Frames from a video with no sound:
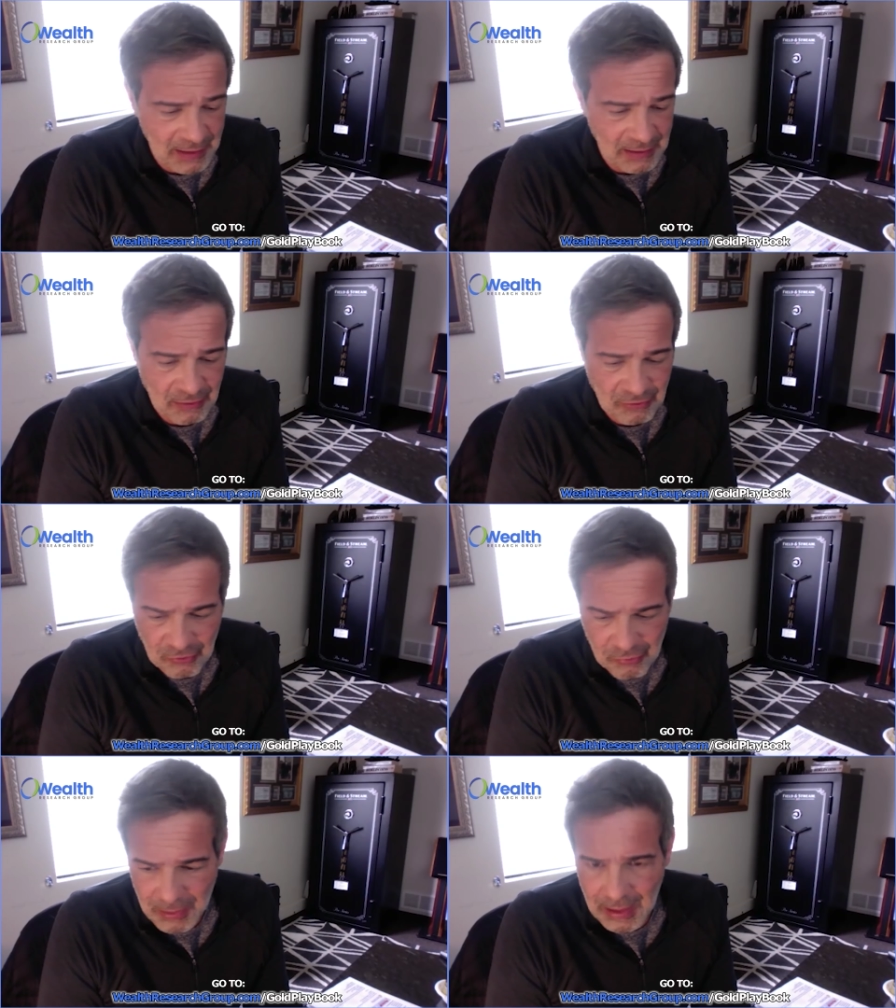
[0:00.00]
In
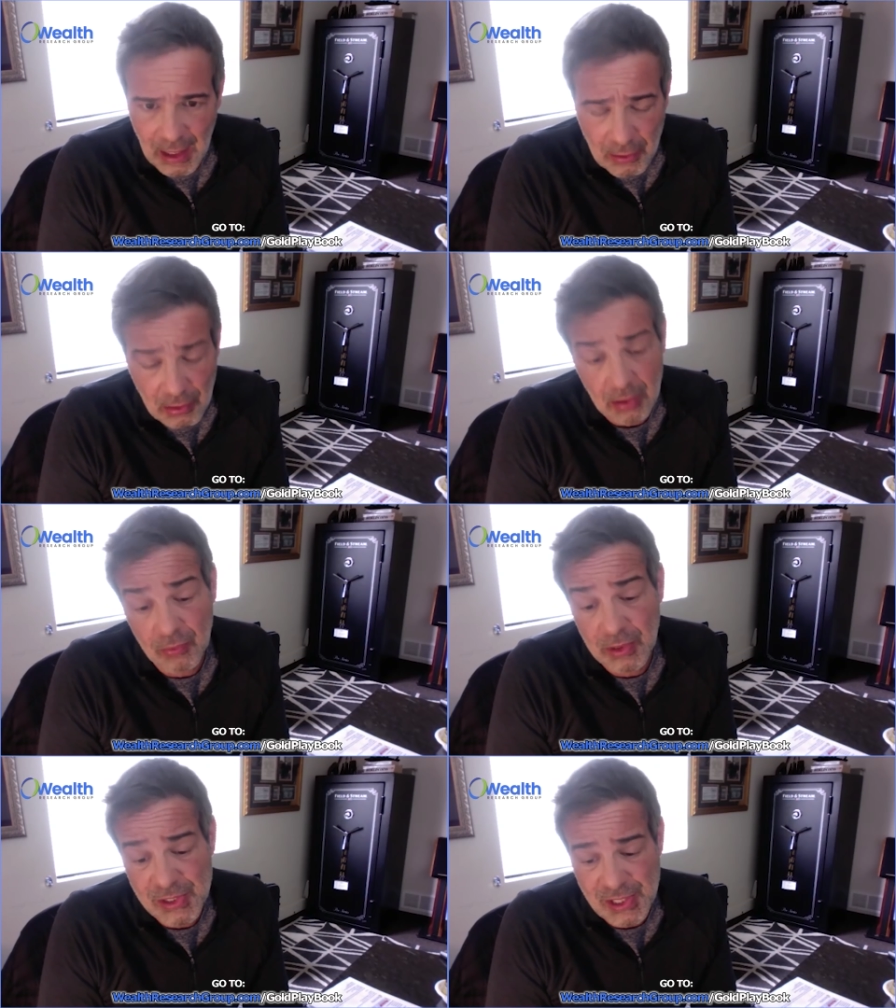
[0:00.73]
fact, it just
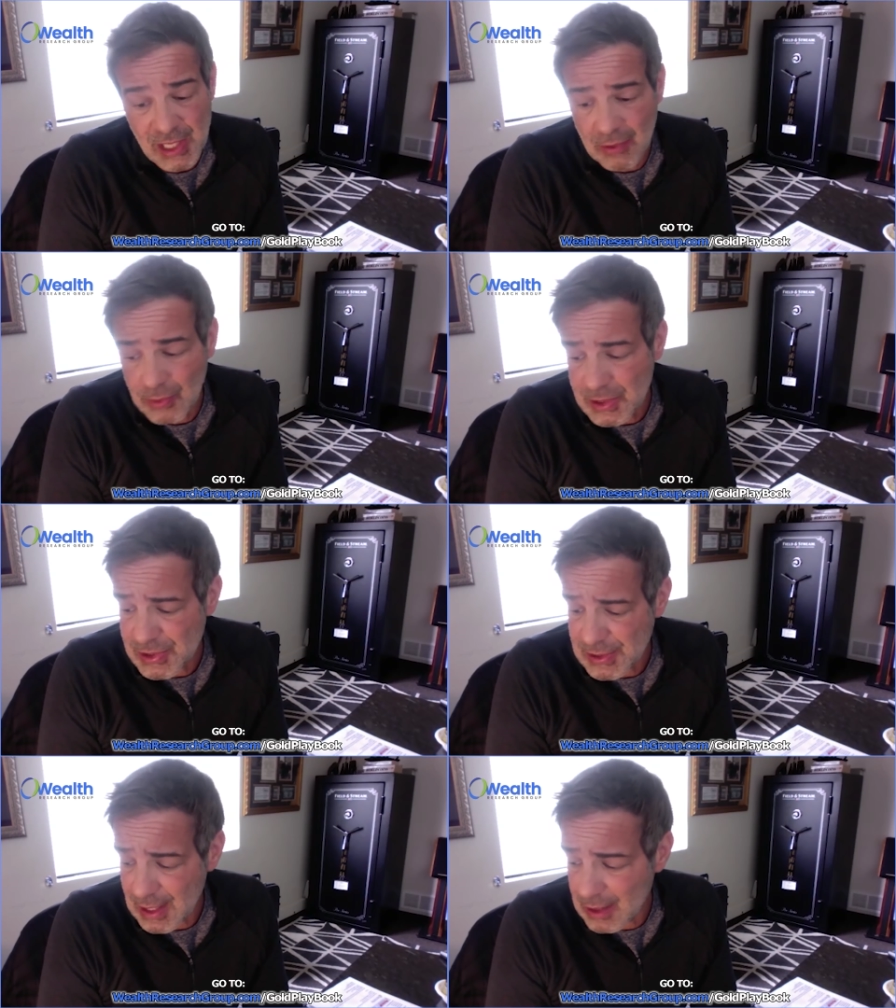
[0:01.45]
meandered and went
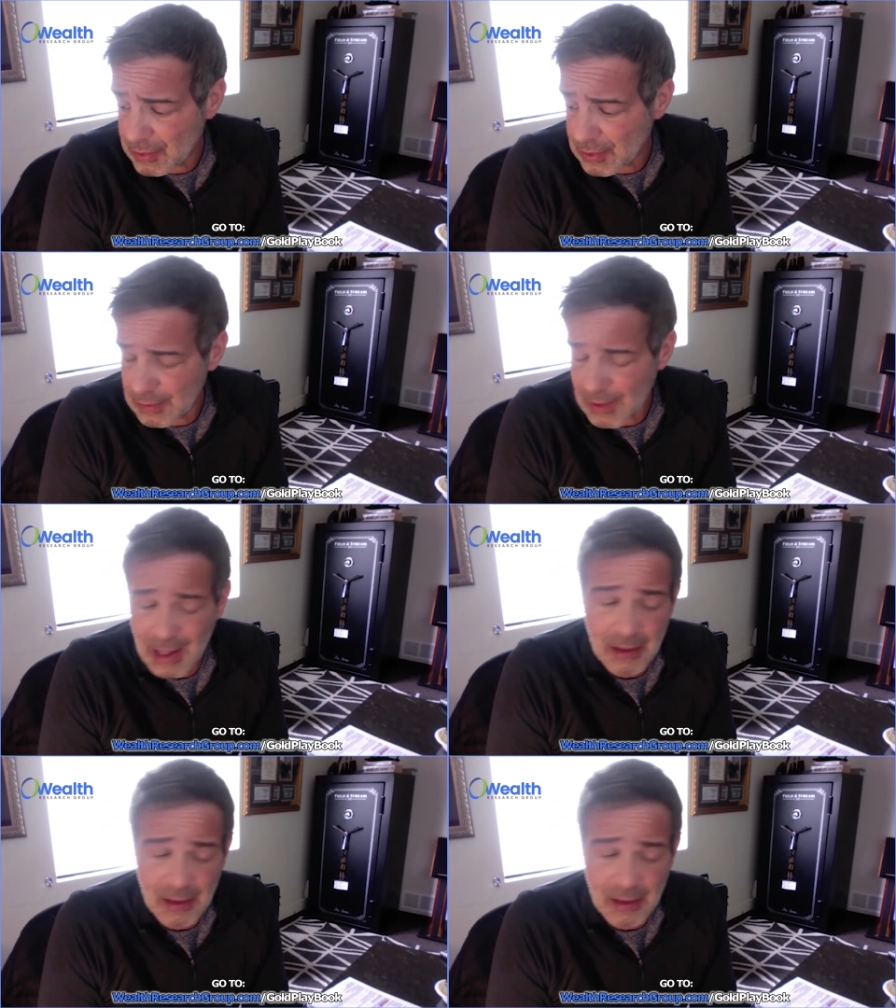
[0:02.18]
sideways and down.